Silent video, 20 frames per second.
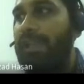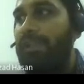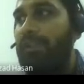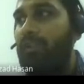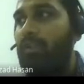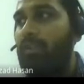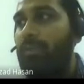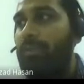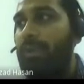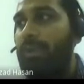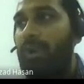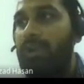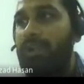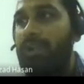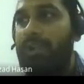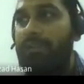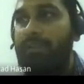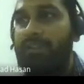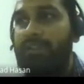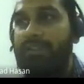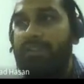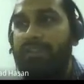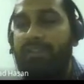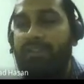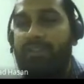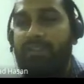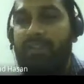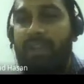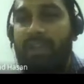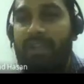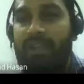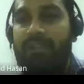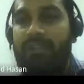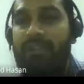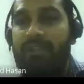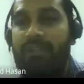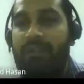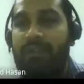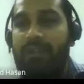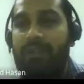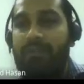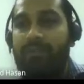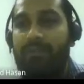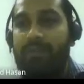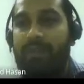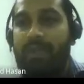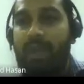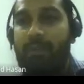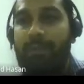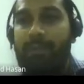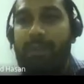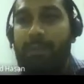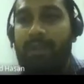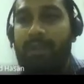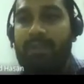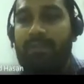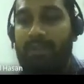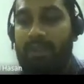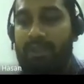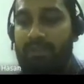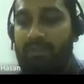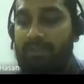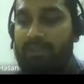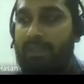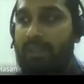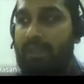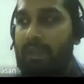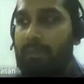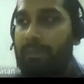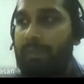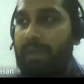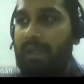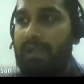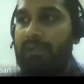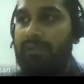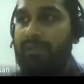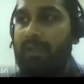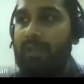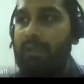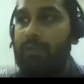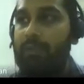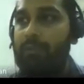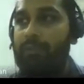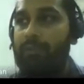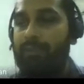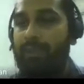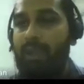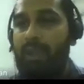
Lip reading: or loop blocking, which is another optimization the compilers can do.